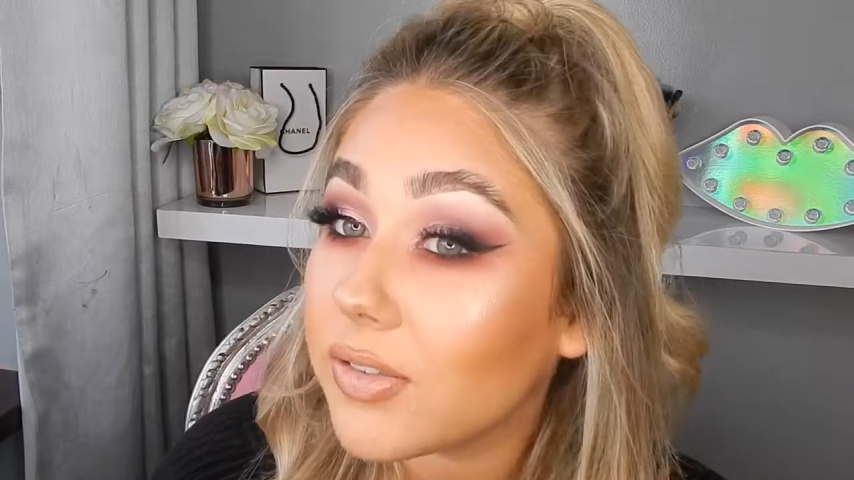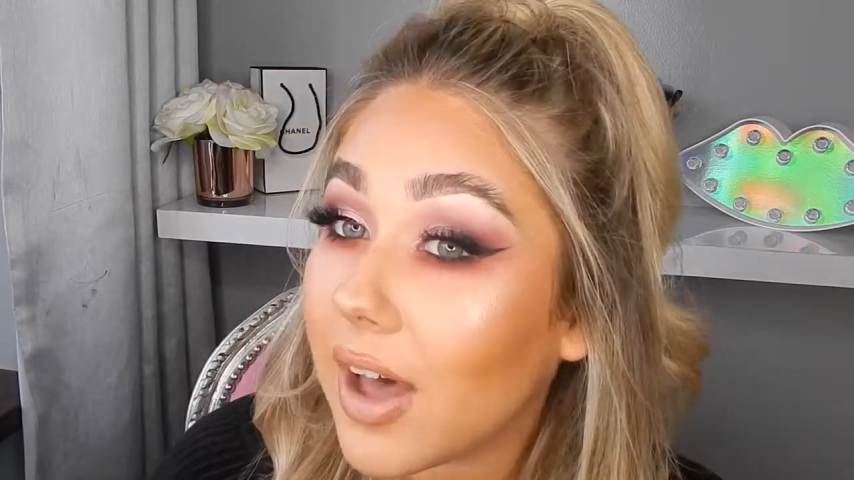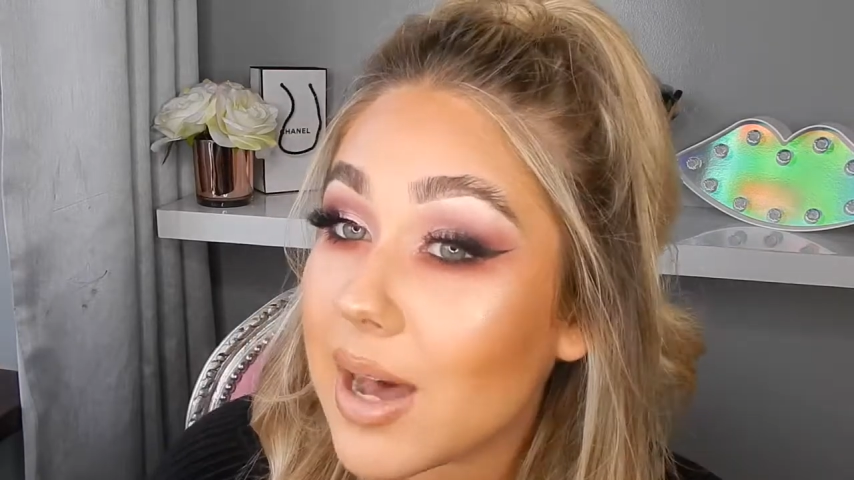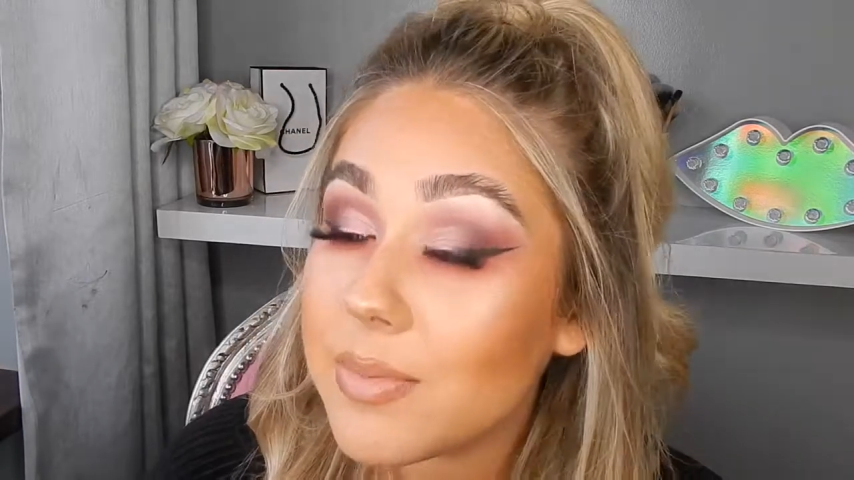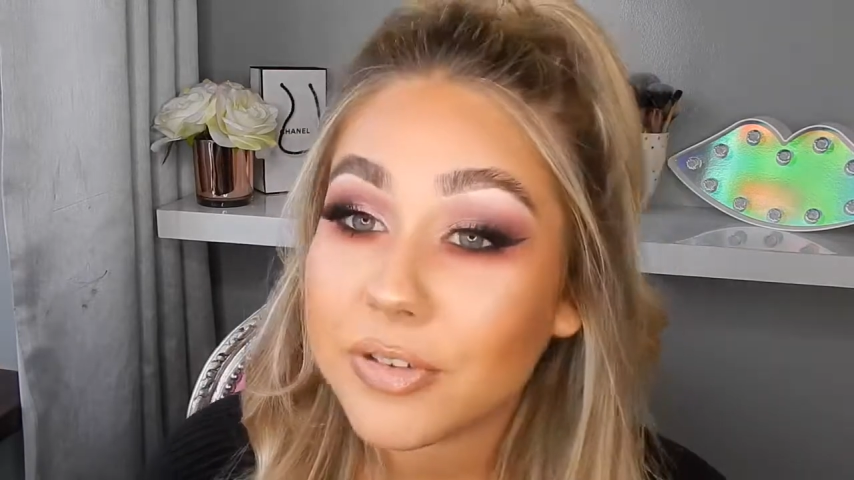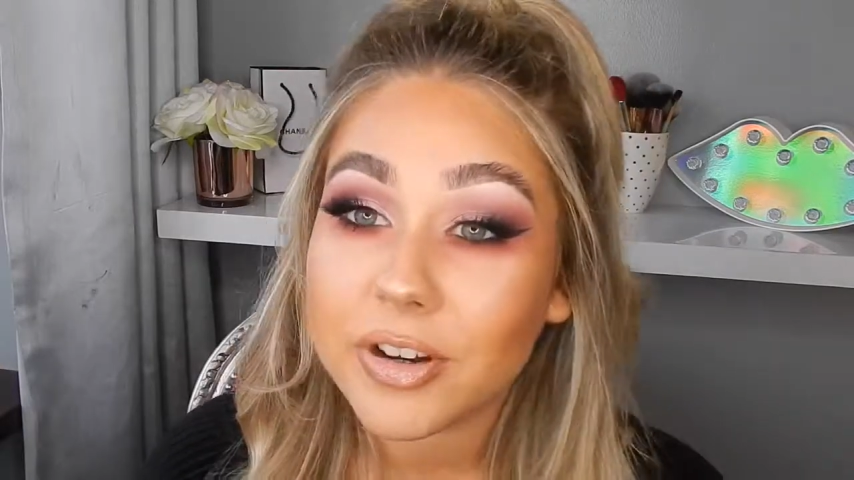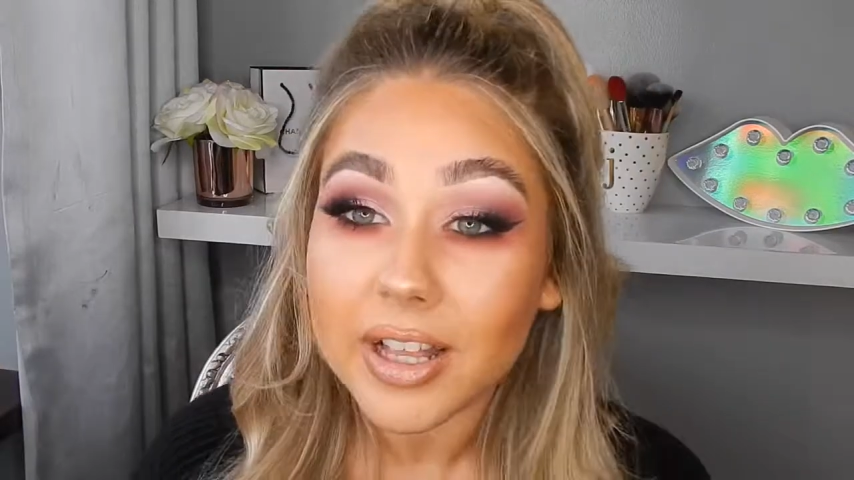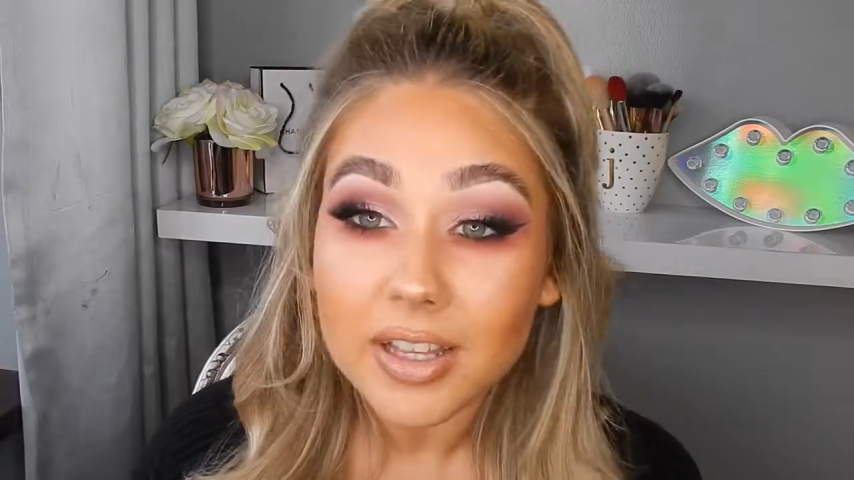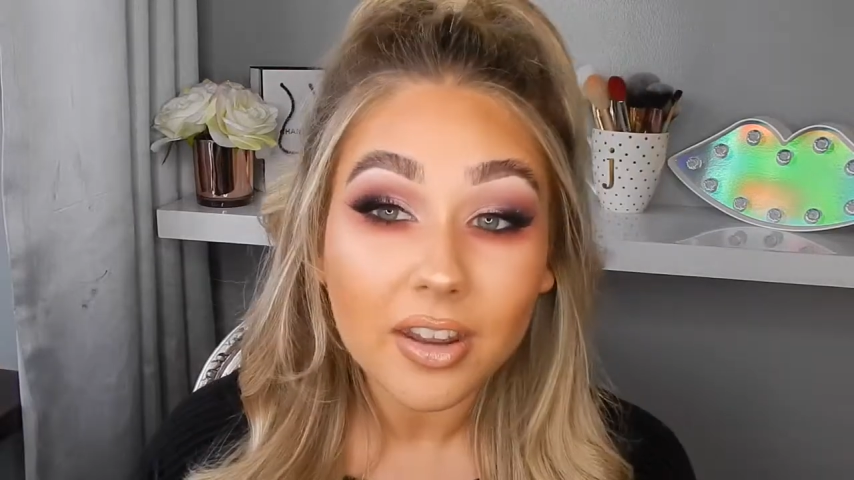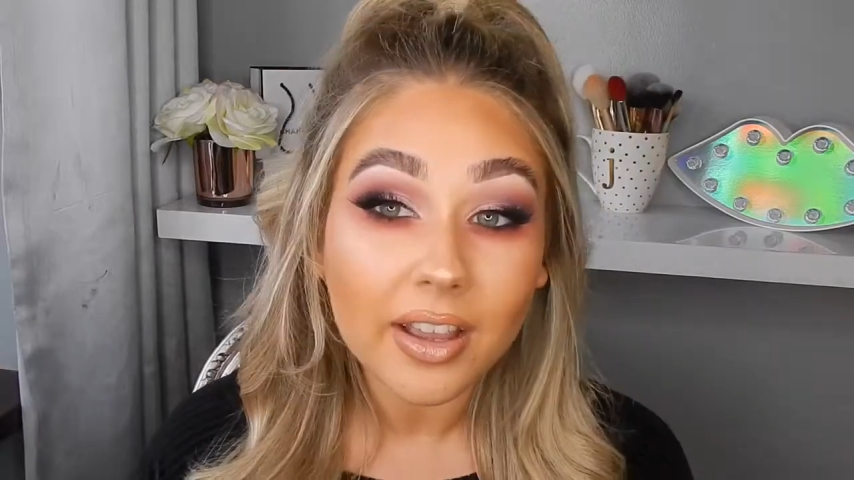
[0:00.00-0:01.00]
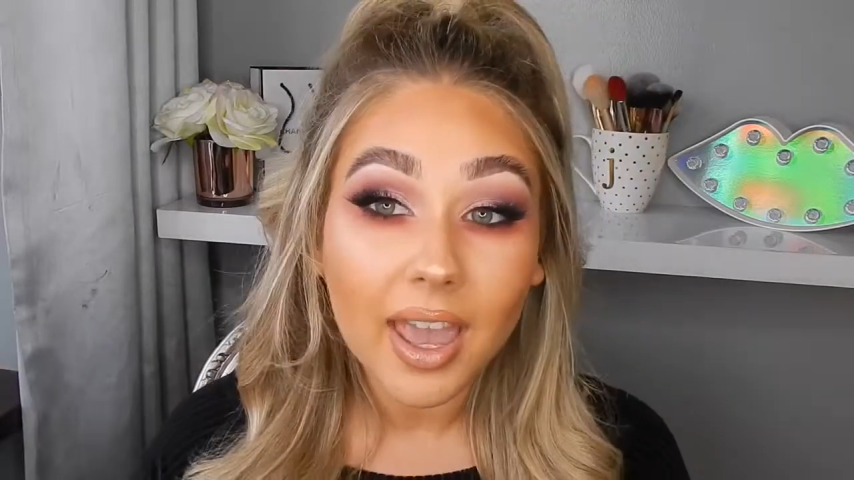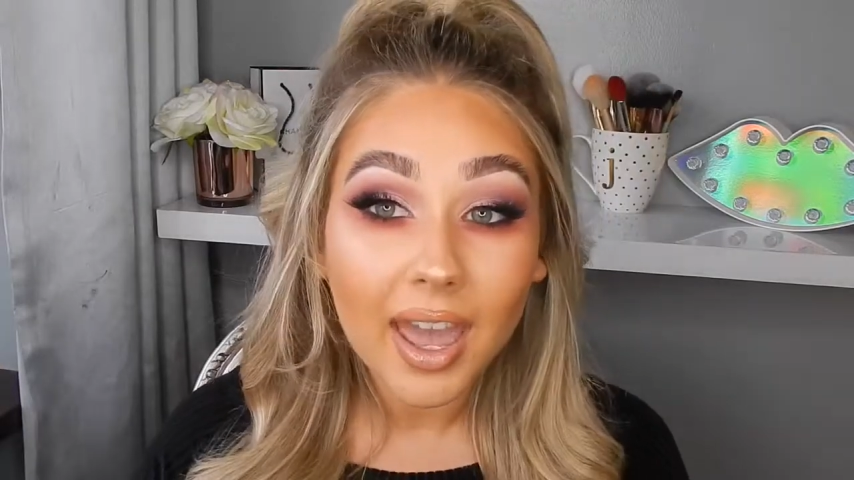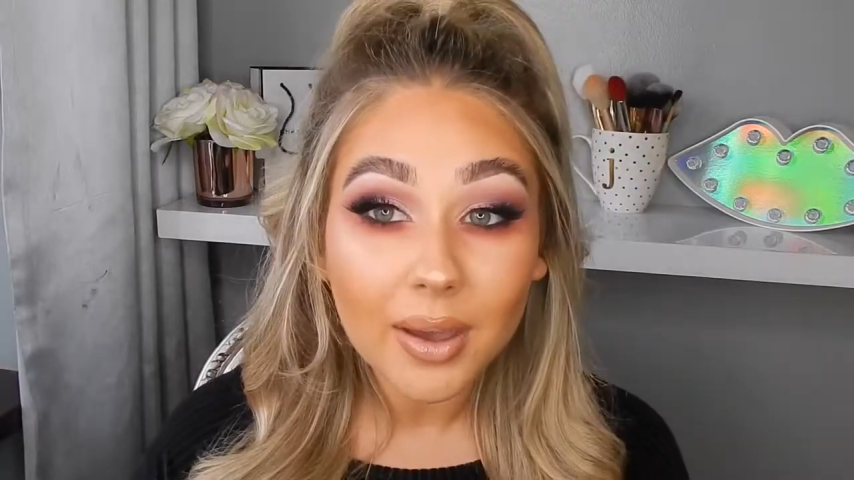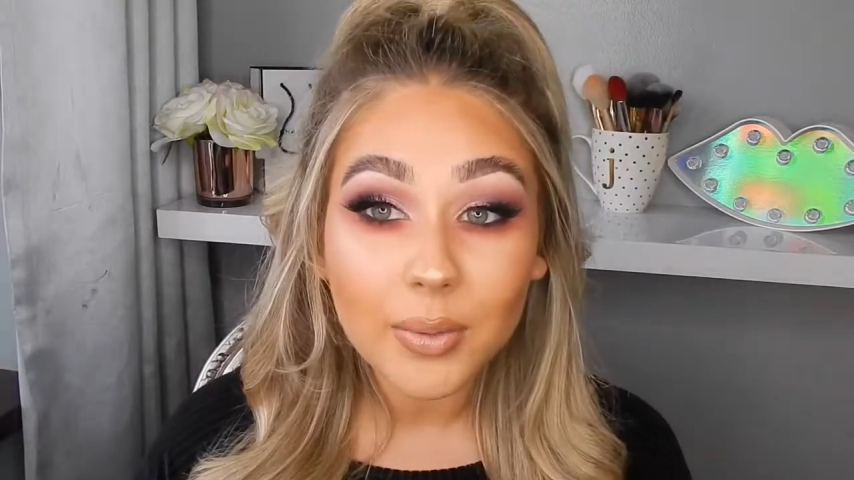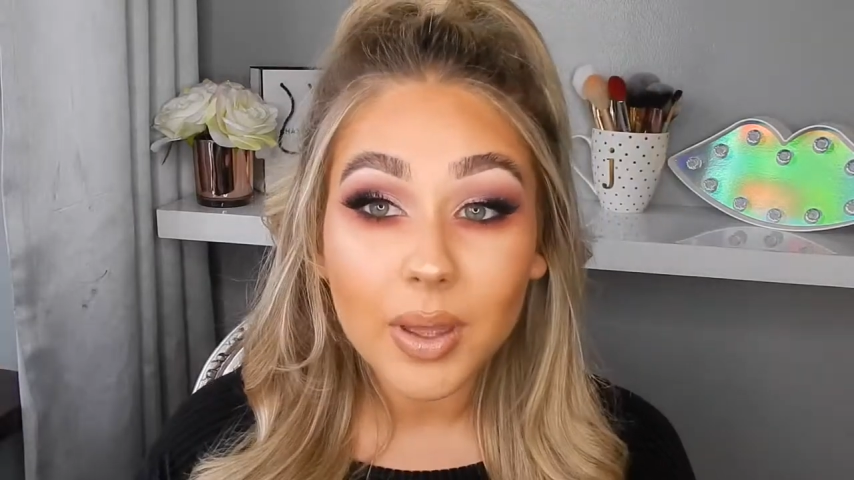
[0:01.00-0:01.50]
fab for like a night
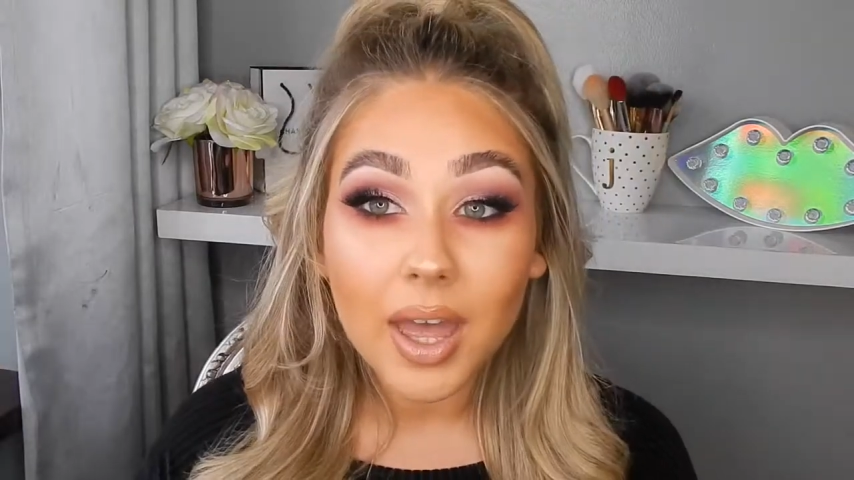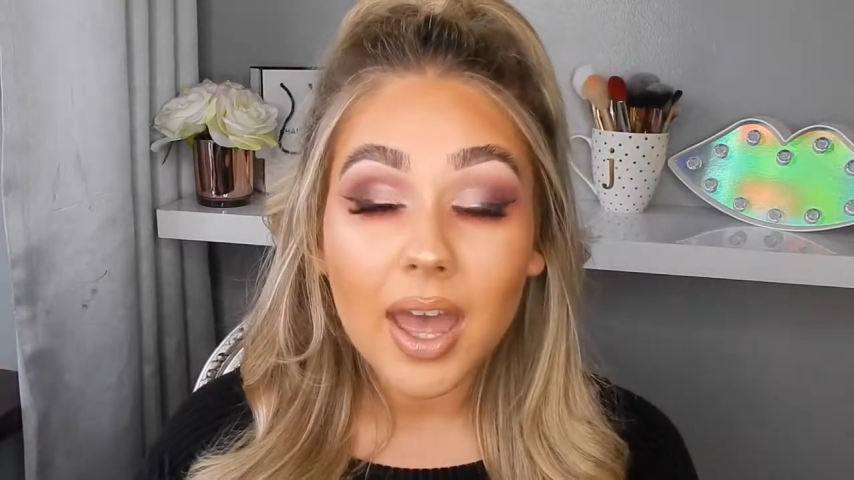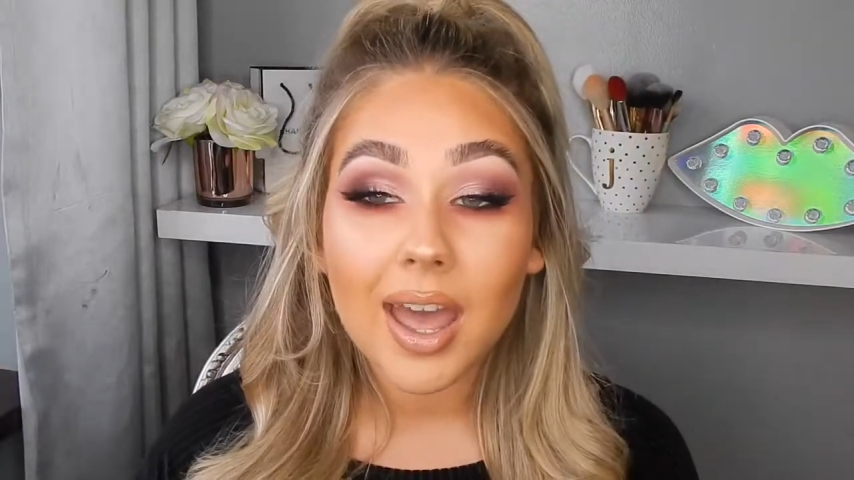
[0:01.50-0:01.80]
out,